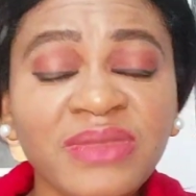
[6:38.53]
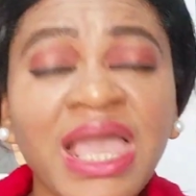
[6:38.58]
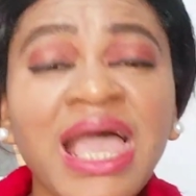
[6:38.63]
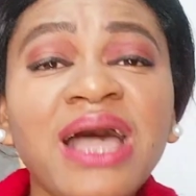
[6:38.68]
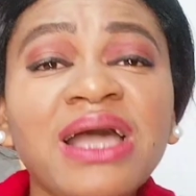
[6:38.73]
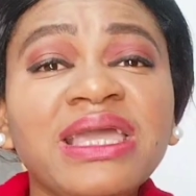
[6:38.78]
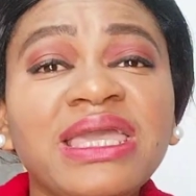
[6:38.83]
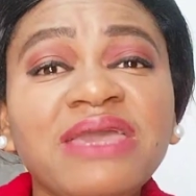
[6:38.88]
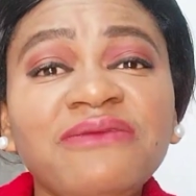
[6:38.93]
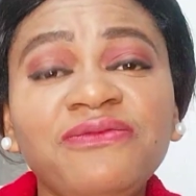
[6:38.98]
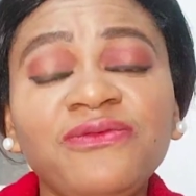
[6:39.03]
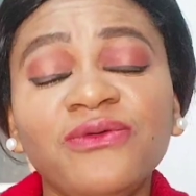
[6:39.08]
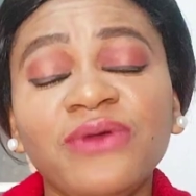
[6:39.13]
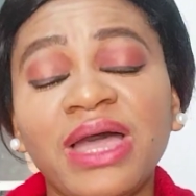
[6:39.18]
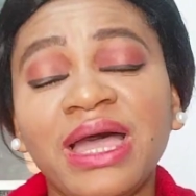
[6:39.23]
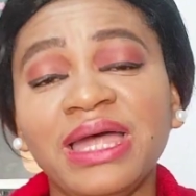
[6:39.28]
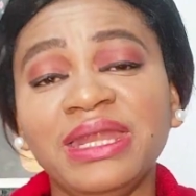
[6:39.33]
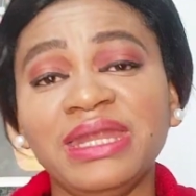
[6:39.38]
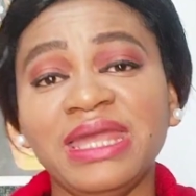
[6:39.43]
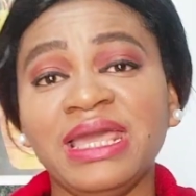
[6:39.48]
I'll give you
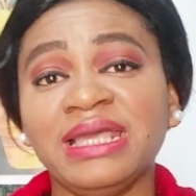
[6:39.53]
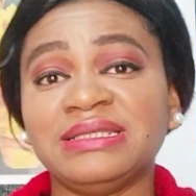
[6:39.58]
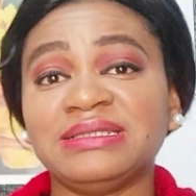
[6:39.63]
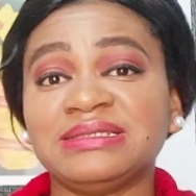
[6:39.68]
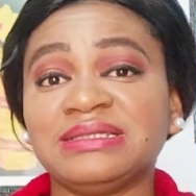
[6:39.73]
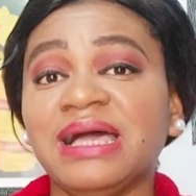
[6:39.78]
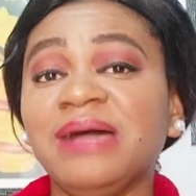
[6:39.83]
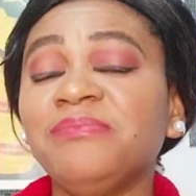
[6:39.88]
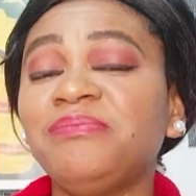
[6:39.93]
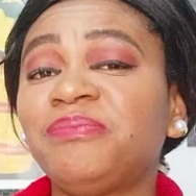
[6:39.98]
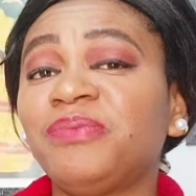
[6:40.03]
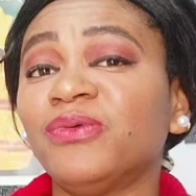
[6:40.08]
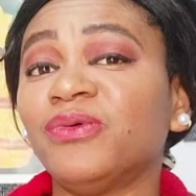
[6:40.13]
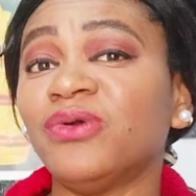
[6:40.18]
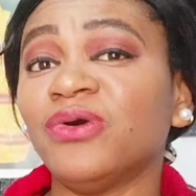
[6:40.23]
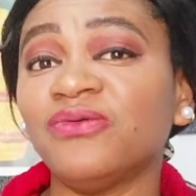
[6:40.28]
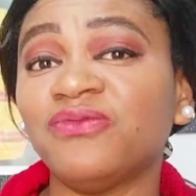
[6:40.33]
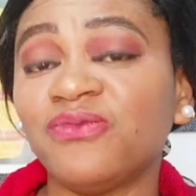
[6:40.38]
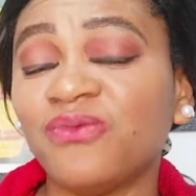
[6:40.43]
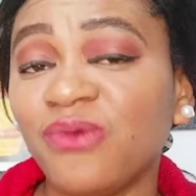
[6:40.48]
an
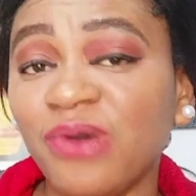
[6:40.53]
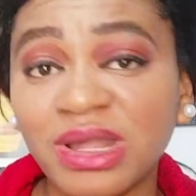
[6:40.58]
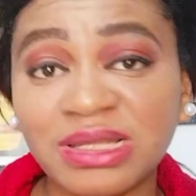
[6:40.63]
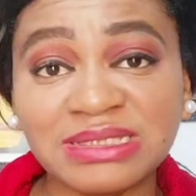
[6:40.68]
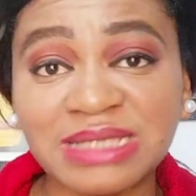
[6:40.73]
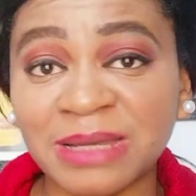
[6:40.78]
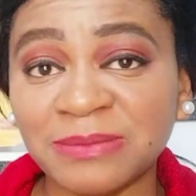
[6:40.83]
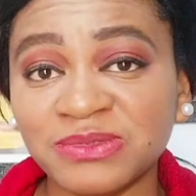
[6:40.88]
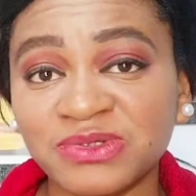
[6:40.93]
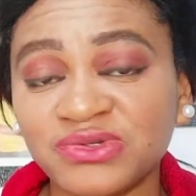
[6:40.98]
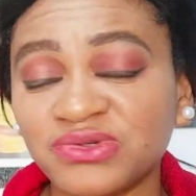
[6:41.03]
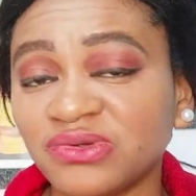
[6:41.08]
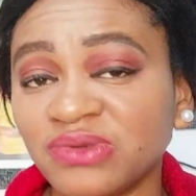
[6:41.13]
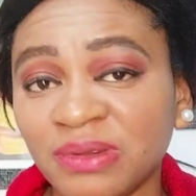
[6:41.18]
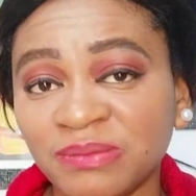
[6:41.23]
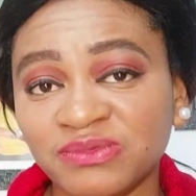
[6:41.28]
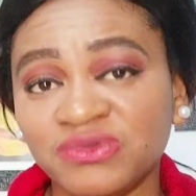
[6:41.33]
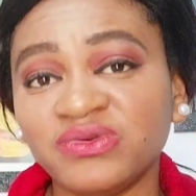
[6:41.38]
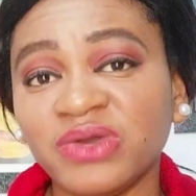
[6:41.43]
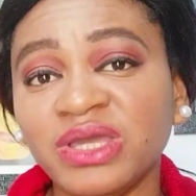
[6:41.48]
example of what I'm
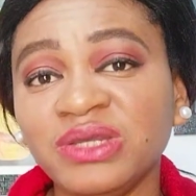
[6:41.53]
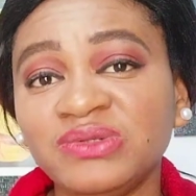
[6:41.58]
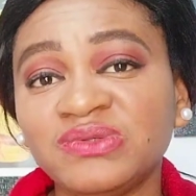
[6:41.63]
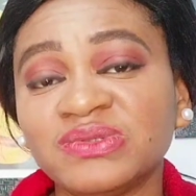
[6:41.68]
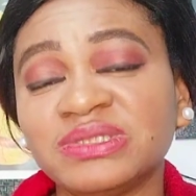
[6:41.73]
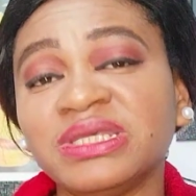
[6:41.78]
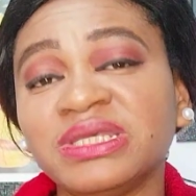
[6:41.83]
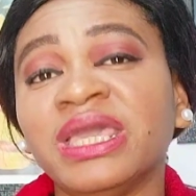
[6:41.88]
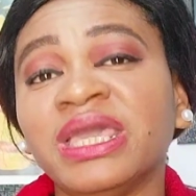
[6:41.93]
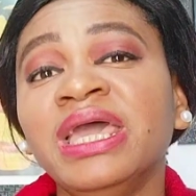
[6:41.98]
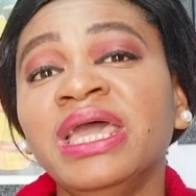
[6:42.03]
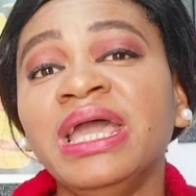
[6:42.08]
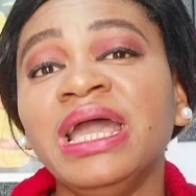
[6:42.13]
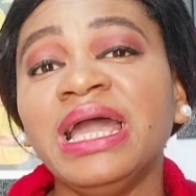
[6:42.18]
trying to say.